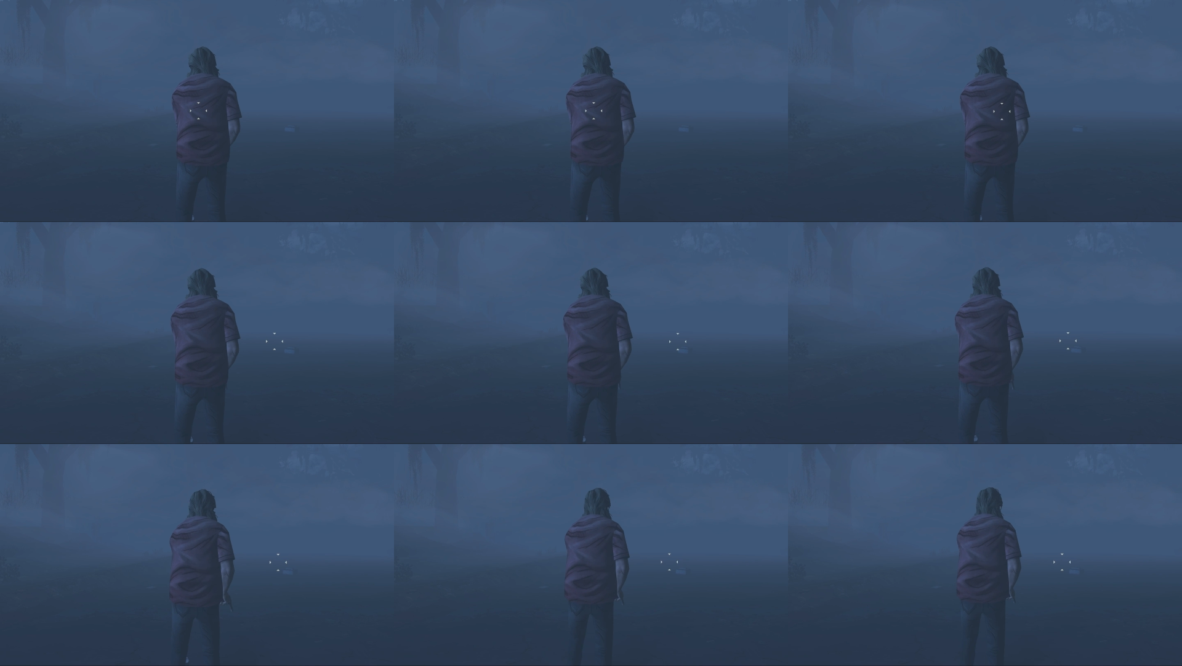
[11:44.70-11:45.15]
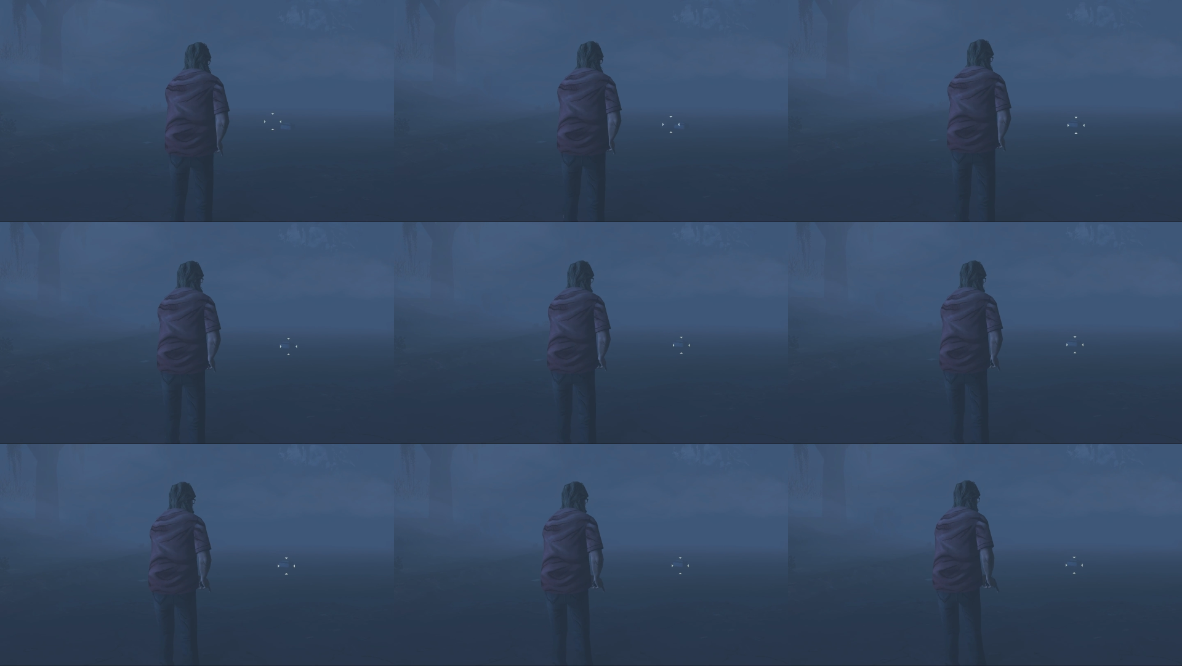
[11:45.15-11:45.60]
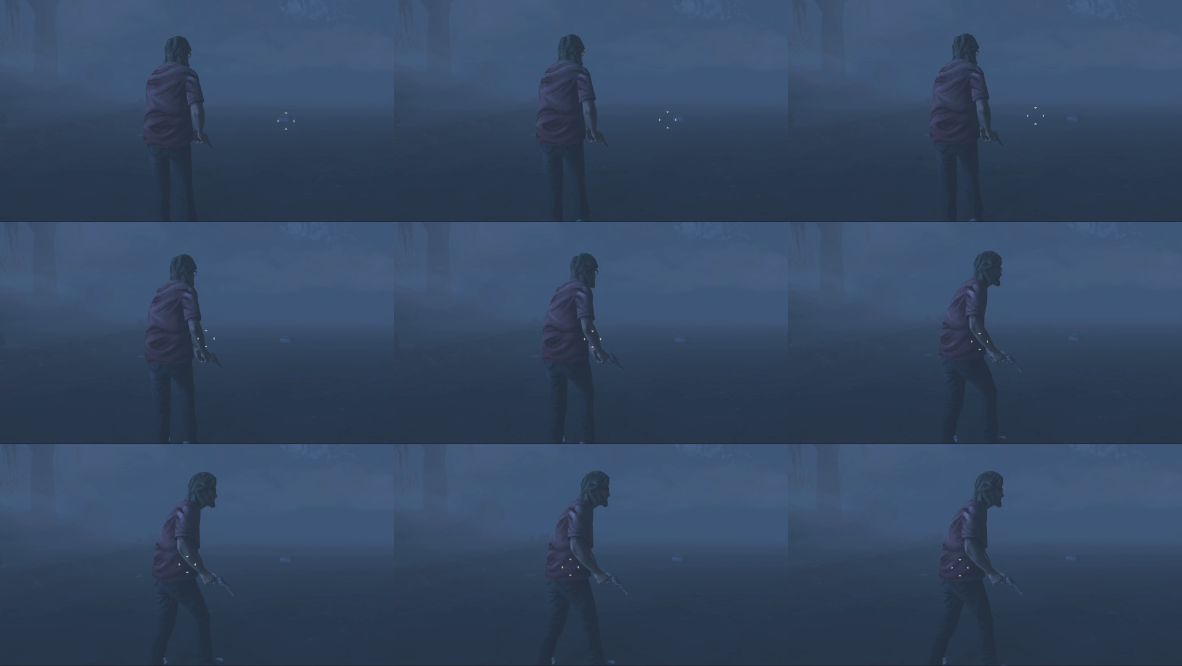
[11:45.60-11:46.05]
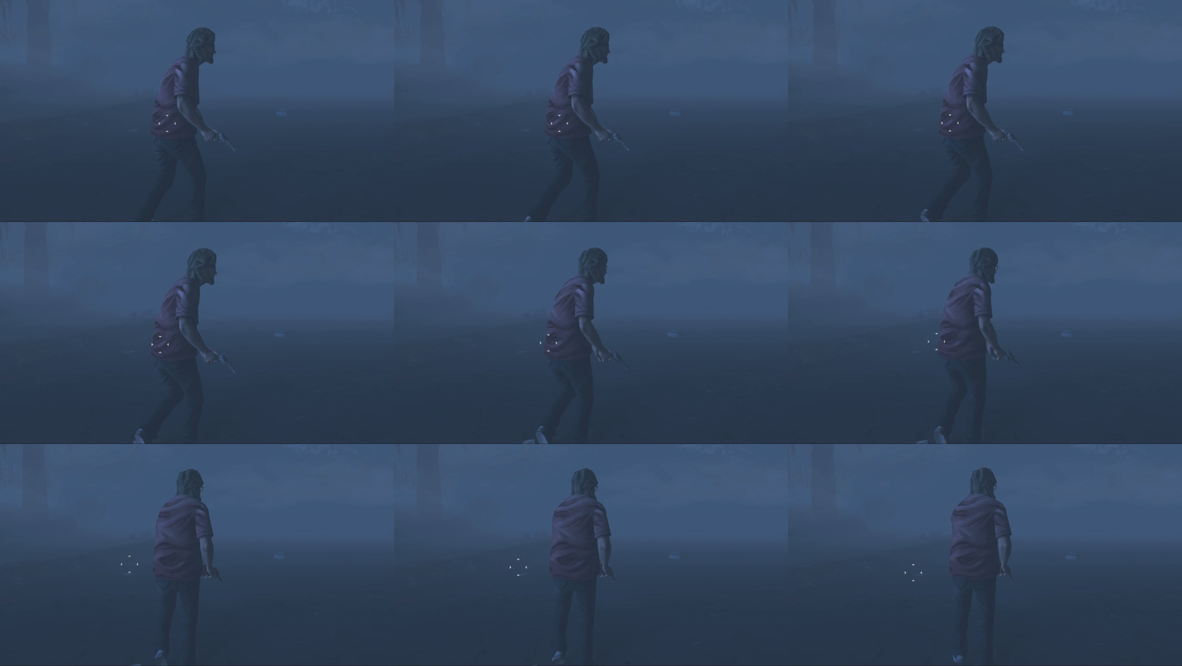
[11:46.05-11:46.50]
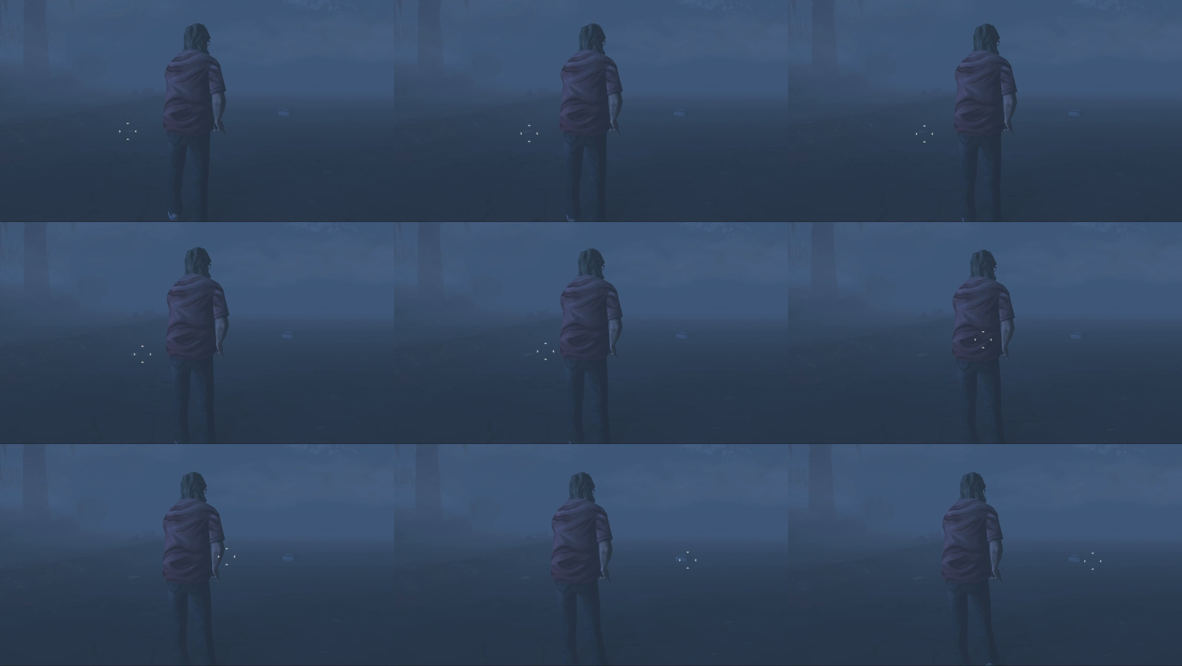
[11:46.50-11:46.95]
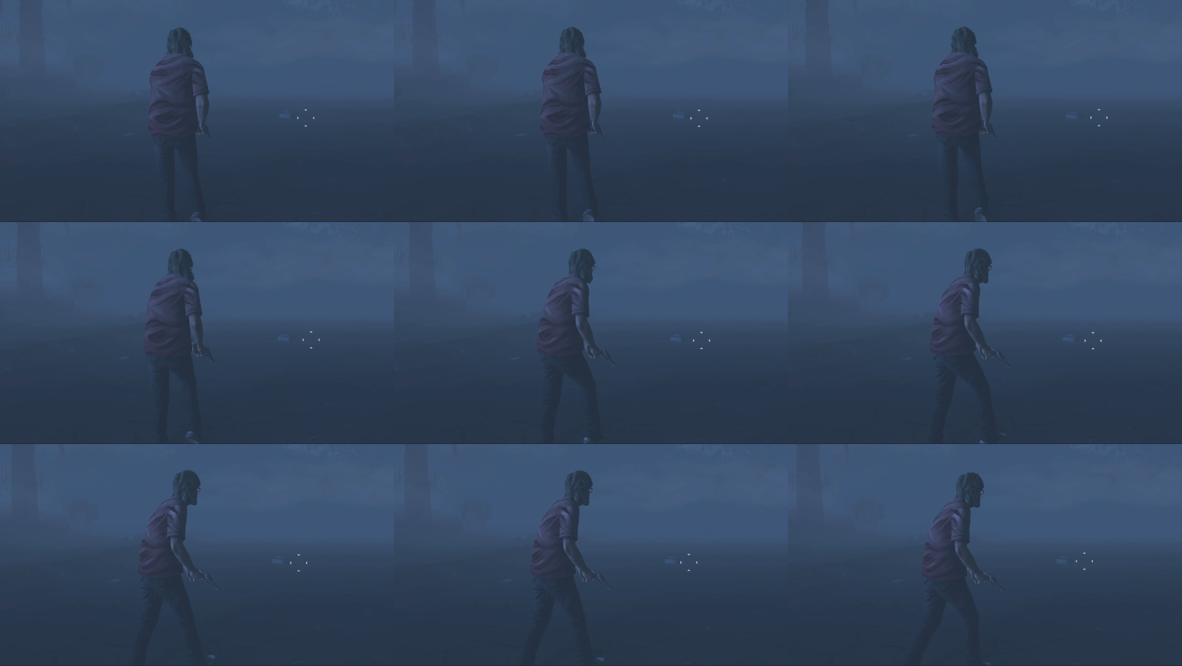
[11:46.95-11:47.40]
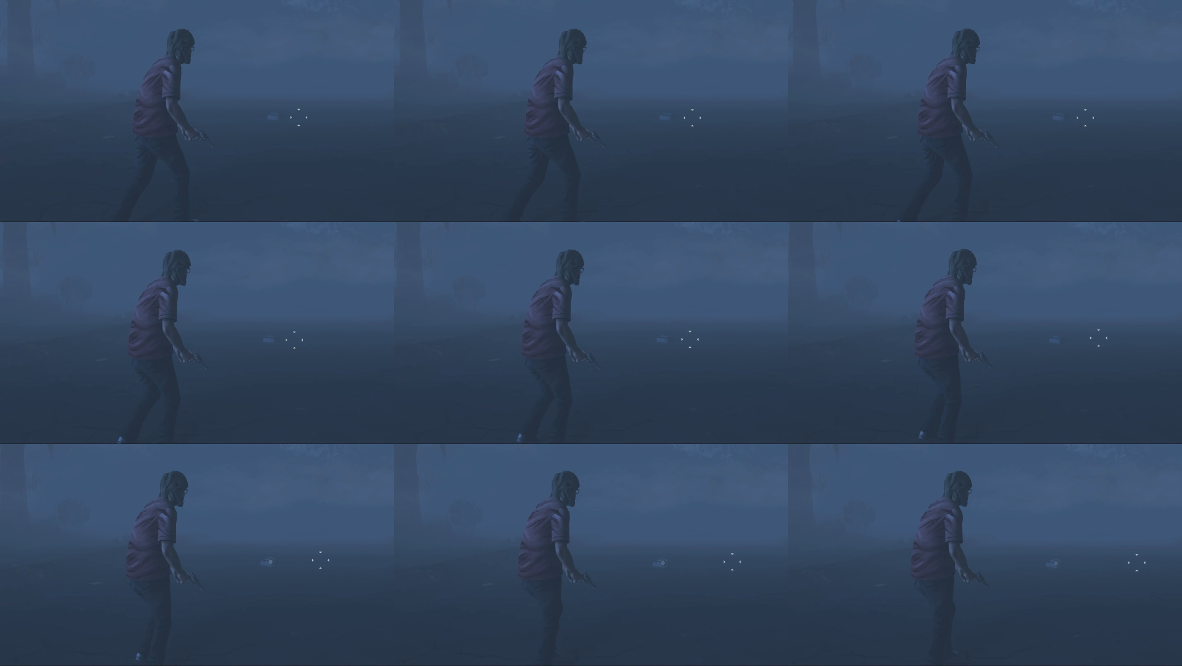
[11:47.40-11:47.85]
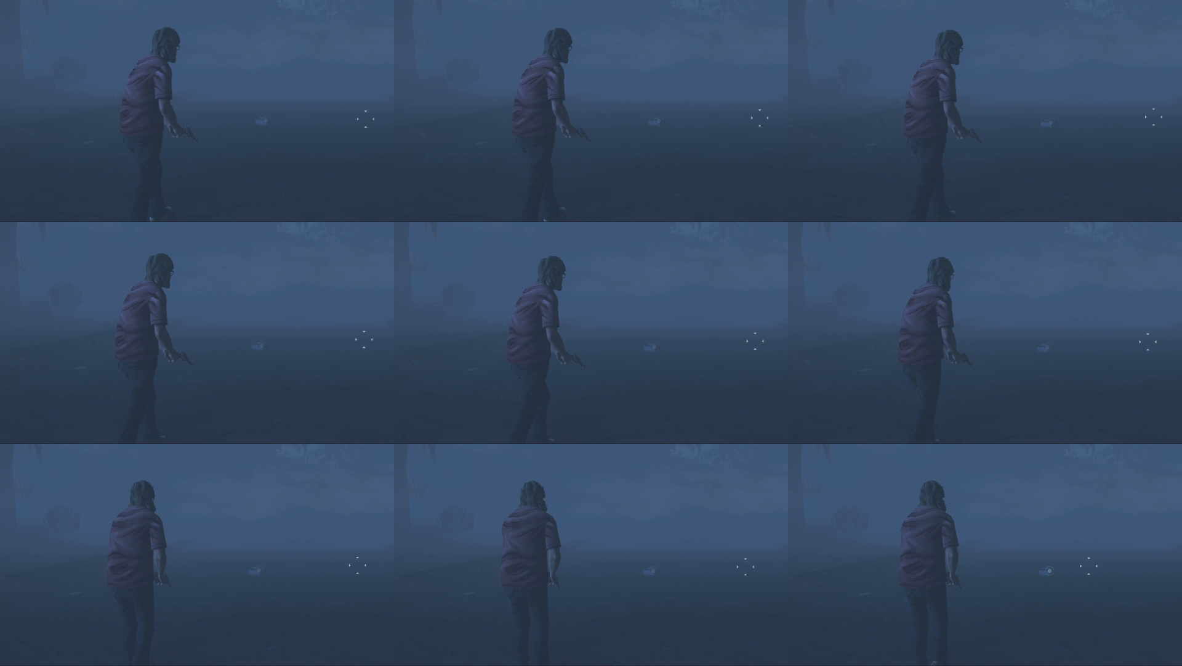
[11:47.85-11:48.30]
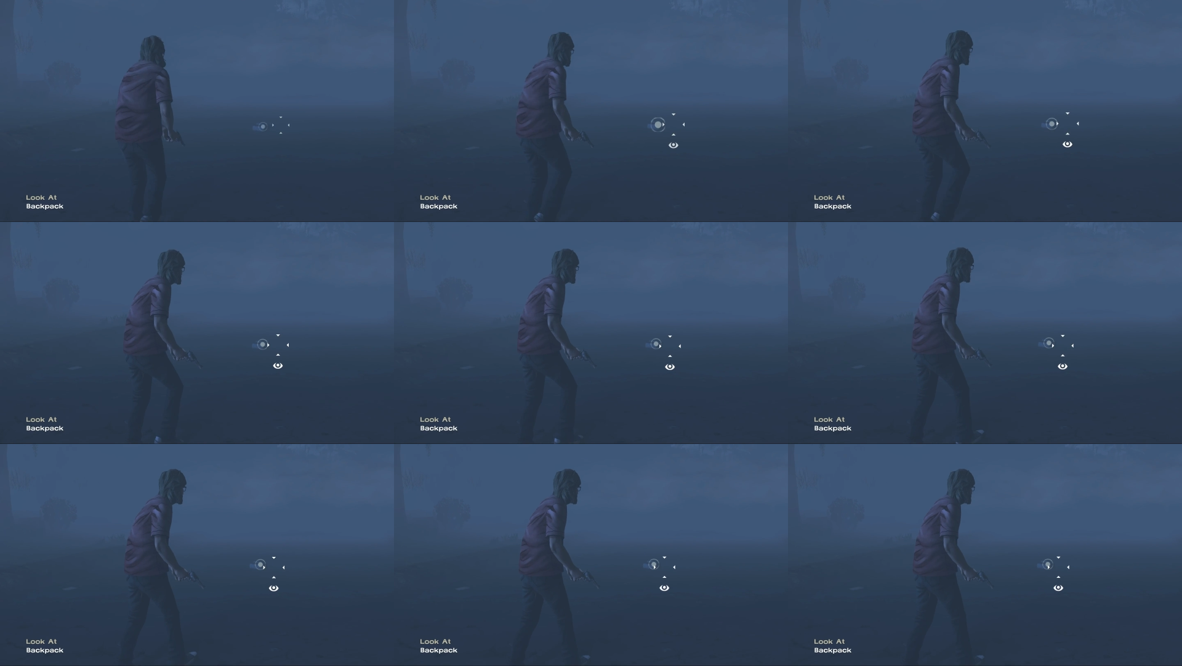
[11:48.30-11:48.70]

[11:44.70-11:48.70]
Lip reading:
[unreadable: no face in view]